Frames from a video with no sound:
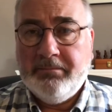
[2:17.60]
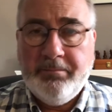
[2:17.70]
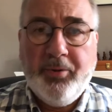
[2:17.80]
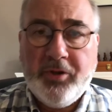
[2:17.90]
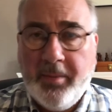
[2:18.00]

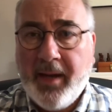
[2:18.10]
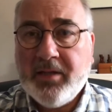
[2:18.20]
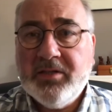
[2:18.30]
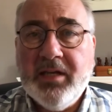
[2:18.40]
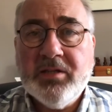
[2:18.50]
put the back
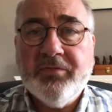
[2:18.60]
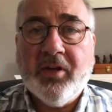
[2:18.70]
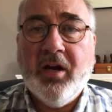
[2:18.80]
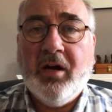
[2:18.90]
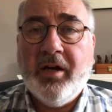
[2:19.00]
seats of the
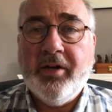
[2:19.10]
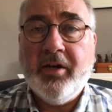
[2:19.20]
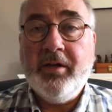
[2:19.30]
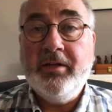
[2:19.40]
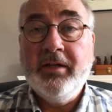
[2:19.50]
car
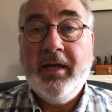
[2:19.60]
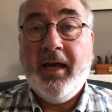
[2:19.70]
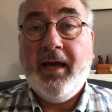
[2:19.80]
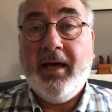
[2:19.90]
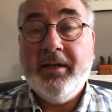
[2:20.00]
down,
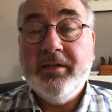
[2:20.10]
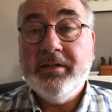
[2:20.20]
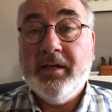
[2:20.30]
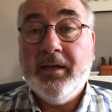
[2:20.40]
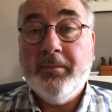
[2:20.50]

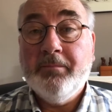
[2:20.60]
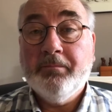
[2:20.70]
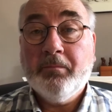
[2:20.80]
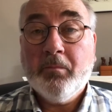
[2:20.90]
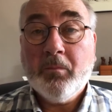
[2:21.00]
and
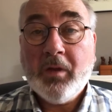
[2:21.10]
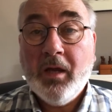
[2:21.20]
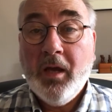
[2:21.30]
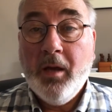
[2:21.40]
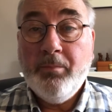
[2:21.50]

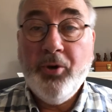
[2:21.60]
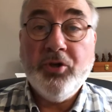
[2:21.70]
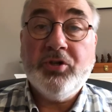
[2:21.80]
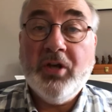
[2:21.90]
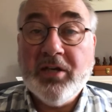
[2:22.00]

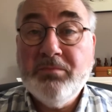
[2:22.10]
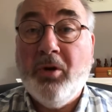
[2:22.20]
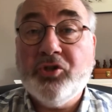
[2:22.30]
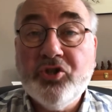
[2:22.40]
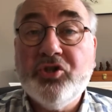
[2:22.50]
put as
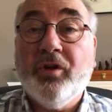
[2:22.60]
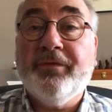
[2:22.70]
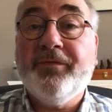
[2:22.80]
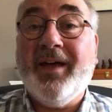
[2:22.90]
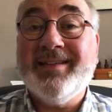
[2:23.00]
much
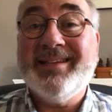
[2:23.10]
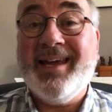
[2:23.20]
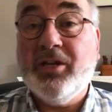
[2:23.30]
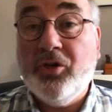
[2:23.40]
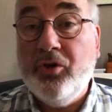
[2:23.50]
stuff as I
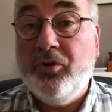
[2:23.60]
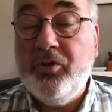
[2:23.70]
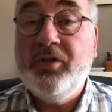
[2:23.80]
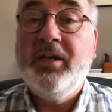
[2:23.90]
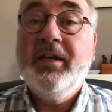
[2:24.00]

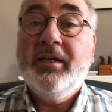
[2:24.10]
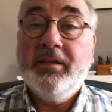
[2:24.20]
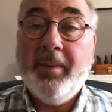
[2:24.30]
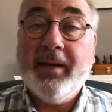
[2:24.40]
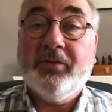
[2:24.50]
could in the
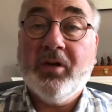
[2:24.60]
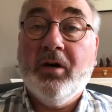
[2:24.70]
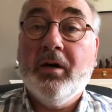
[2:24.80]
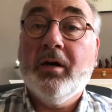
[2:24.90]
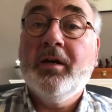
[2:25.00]
back of the
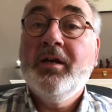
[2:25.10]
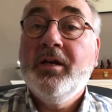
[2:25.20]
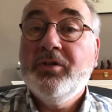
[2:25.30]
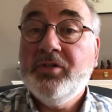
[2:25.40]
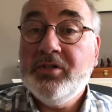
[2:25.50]
car
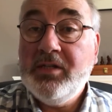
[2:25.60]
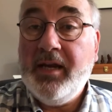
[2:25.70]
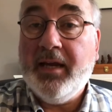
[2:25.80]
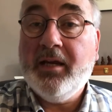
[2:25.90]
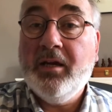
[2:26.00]
to
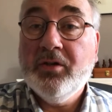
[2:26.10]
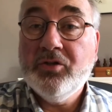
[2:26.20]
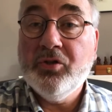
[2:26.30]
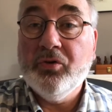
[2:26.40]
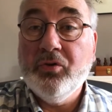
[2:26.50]
take
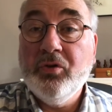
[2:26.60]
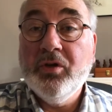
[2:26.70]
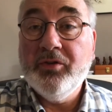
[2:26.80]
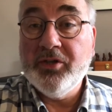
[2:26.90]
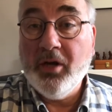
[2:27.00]
to
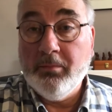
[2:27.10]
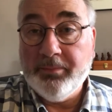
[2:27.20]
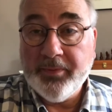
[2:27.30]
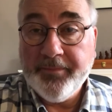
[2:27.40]
the dump.